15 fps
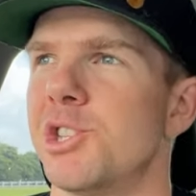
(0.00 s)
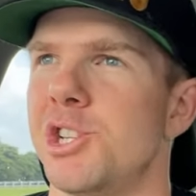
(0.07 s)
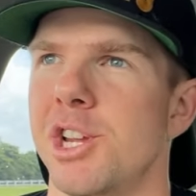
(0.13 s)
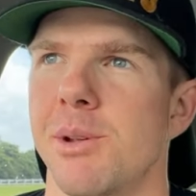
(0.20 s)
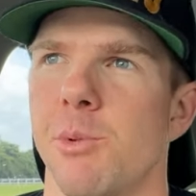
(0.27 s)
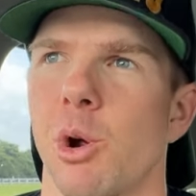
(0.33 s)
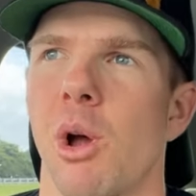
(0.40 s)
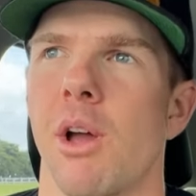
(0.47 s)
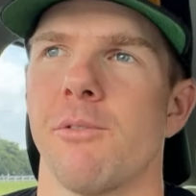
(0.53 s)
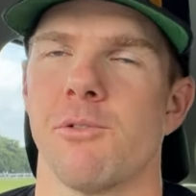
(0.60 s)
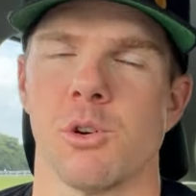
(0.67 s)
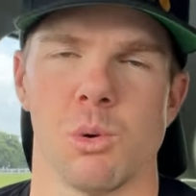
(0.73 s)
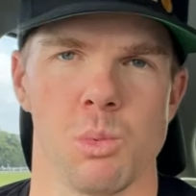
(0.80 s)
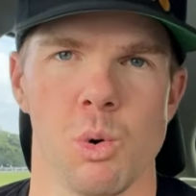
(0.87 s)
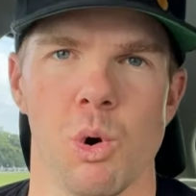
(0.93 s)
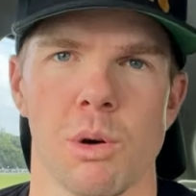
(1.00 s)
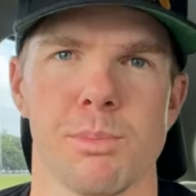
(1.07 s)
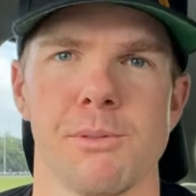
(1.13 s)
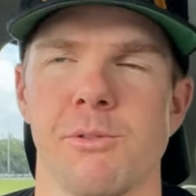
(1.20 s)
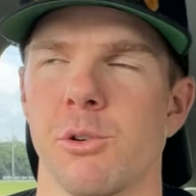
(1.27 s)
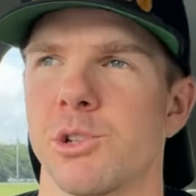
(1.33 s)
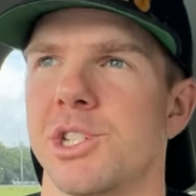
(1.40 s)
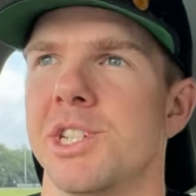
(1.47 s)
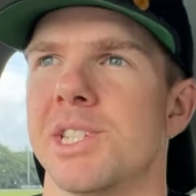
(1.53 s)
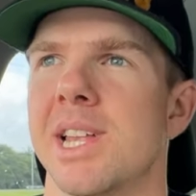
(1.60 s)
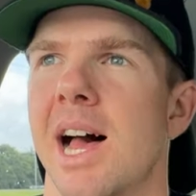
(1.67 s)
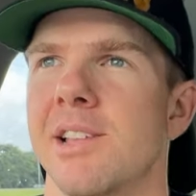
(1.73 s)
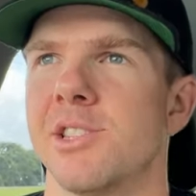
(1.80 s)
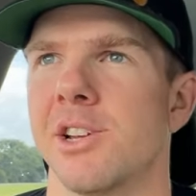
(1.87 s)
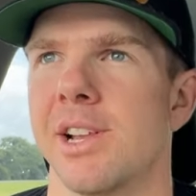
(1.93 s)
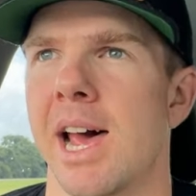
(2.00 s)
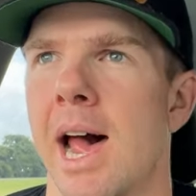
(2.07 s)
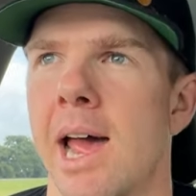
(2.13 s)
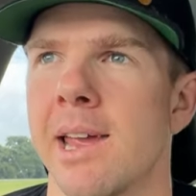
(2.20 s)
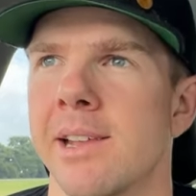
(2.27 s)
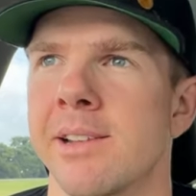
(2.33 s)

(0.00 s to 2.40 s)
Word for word: the gym or going for a walk before she starts her day.